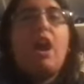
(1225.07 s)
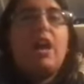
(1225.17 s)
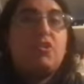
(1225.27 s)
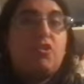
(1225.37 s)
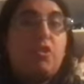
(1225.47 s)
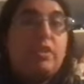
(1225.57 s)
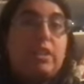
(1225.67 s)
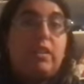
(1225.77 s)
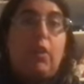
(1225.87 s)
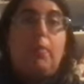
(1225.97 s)
I struggled a
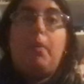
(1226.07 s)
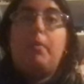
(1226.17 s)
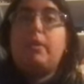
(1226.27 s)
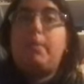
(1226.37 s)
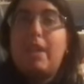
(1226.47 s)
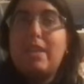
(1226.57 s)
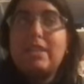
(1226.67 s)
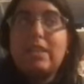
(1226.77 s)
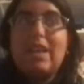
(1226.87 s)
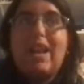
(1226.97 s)
little bit with the
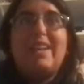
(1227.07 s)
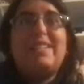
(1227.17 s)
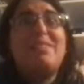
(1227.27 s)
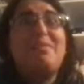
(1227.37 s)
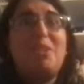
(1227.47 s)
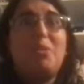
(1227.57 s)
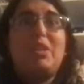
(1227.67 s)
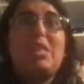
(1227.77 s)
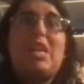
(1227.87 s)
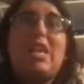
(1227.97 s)
pacing. I didn't feel
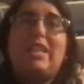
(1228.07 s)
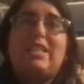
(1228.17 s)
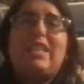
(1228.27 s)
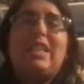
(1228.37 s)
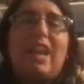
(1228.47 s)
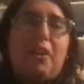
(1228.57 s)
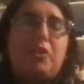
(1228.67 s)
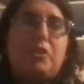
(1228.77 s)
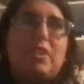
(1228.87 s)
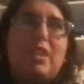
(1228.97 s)
really connected to the
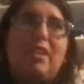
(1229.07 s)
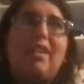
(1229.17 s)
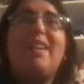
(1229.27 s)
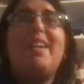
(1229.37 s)
characters either.